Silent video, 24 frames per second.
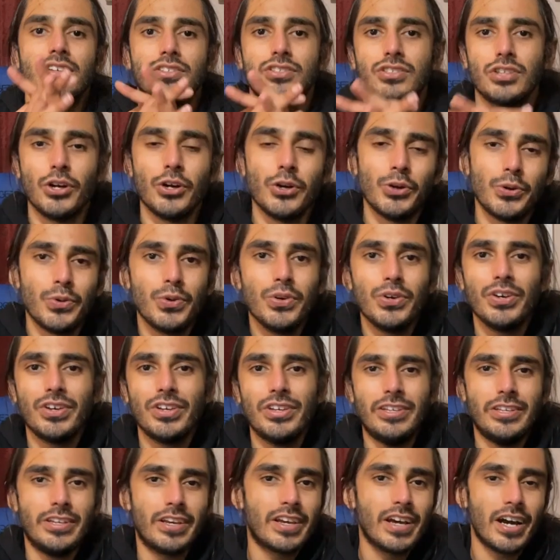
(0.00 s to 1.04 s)
So,
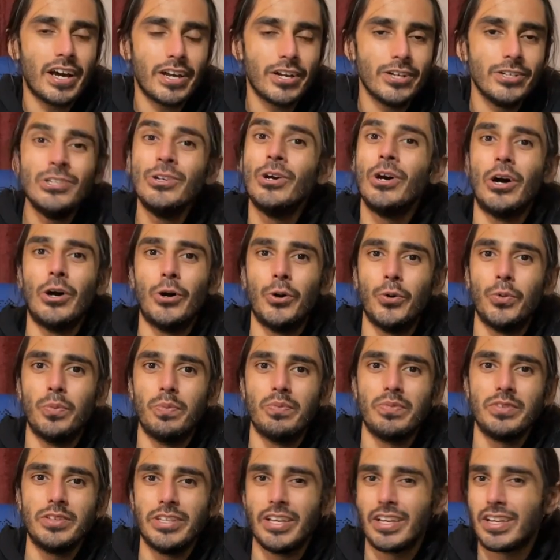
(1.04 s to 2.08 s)
you got a new home,
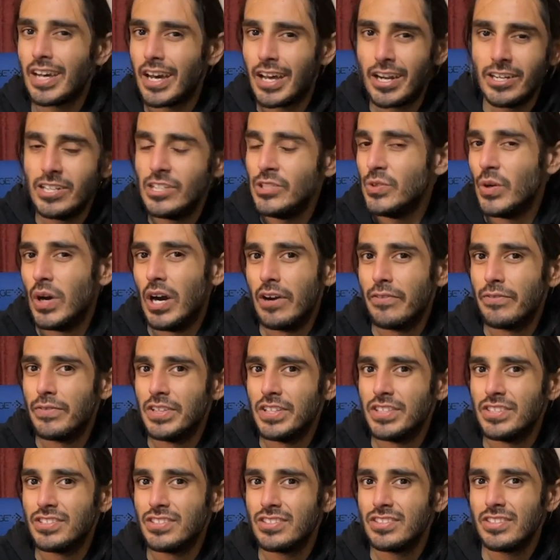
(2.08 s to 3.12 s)
you got a new
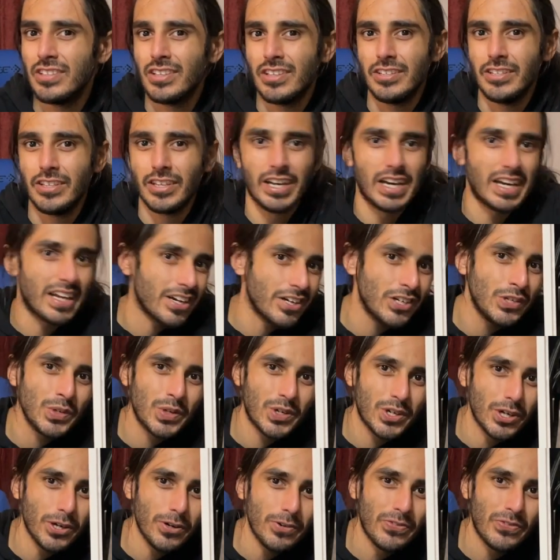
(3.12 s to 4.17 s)
office, you got a new
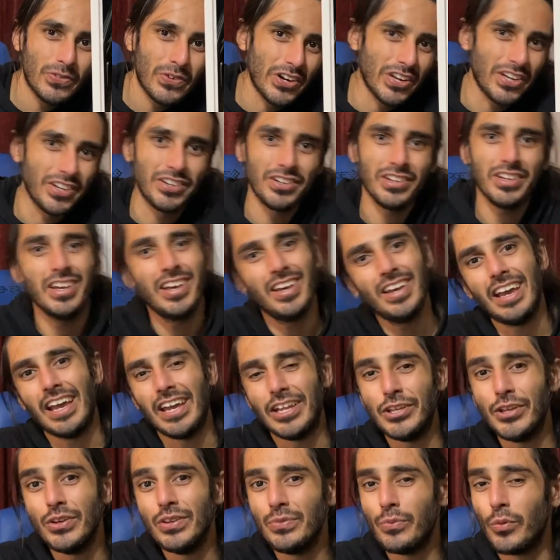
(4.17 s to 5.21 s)
girlfriend,
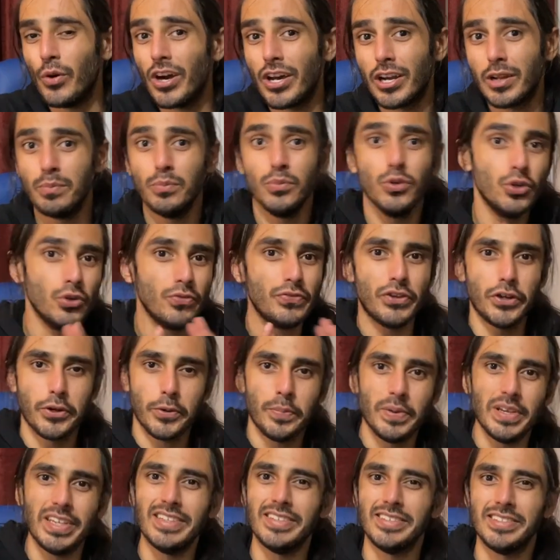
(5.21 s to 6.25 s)
and you want to move your
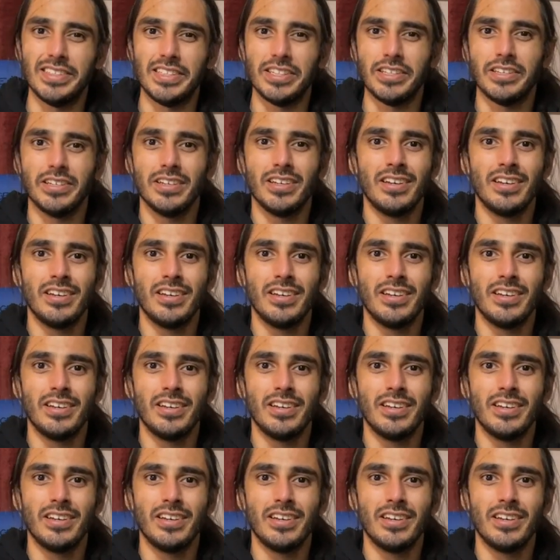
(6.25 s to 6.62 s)
PC.